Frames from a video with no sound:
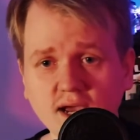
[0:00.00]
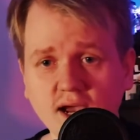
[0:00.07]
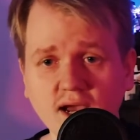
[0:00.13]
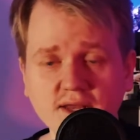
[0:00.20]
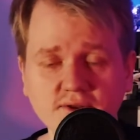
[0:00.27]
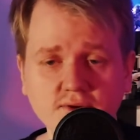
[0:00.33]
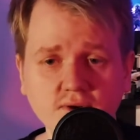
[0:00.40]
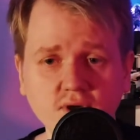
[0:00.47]
I
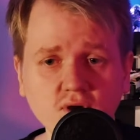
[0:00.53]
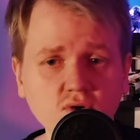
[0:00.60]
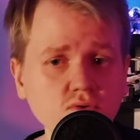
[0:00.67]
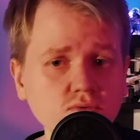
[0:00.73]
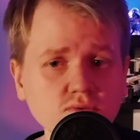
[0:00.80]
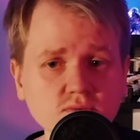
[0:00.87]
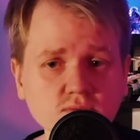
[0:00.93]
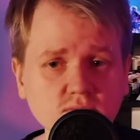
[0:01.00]
don't
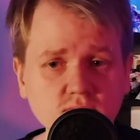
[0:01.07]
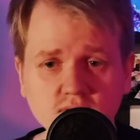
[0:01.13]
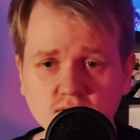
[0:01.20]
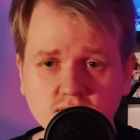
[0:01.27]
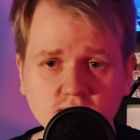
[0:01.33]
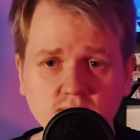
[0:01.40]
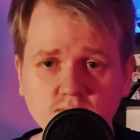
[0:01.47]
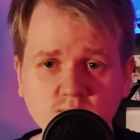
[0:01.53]
know,
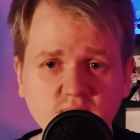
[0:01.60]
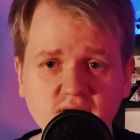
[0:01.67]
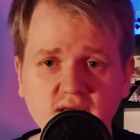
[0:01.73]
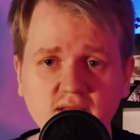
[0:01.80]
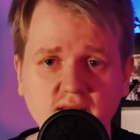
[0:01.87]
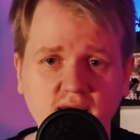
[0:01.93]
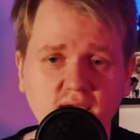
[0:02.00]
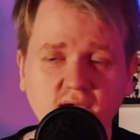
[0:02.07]

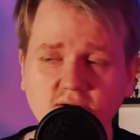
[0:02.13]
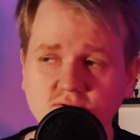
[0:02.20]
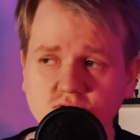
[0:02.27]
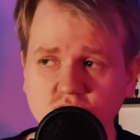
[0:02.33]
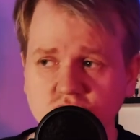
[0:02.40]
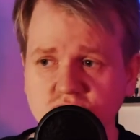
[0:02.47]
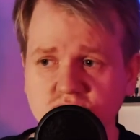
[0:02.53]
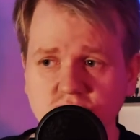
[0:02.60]
but I would
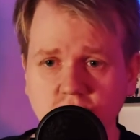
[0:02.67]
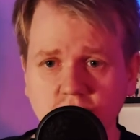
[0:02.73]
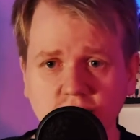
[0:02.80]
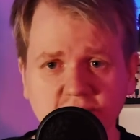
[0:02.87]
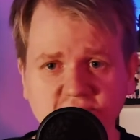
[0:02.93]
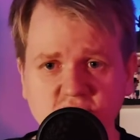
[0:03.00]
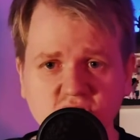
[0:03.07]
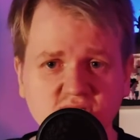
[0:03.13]
just
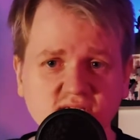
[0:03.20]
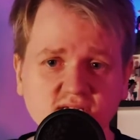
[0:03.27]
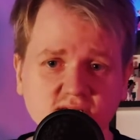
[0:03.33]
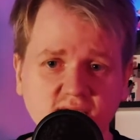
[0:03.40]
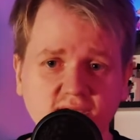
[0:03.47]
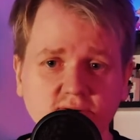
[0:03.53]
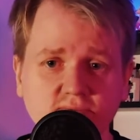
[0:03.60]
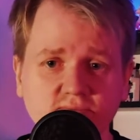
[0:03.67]
love to see it
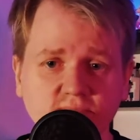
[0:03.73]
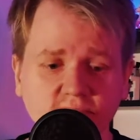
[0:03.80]
now.